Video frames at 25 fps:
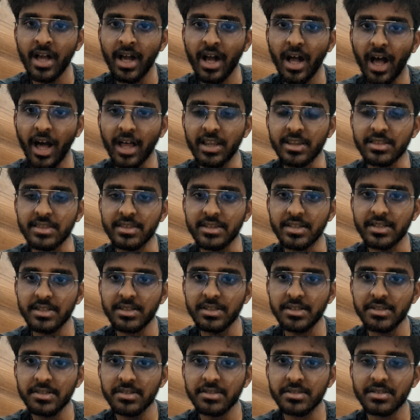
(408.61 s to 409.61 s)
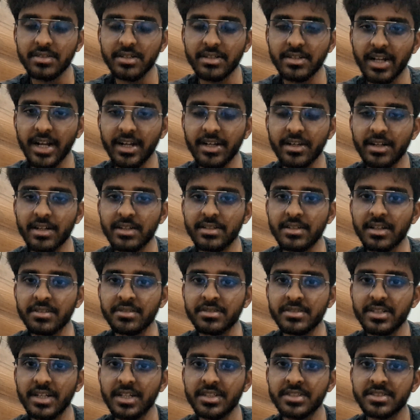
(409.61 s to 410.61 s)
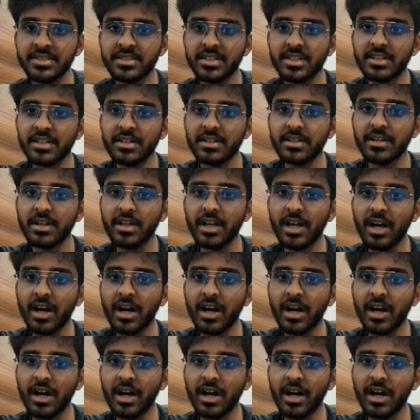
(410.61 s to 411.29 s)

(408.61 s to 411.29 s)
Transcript: and this destination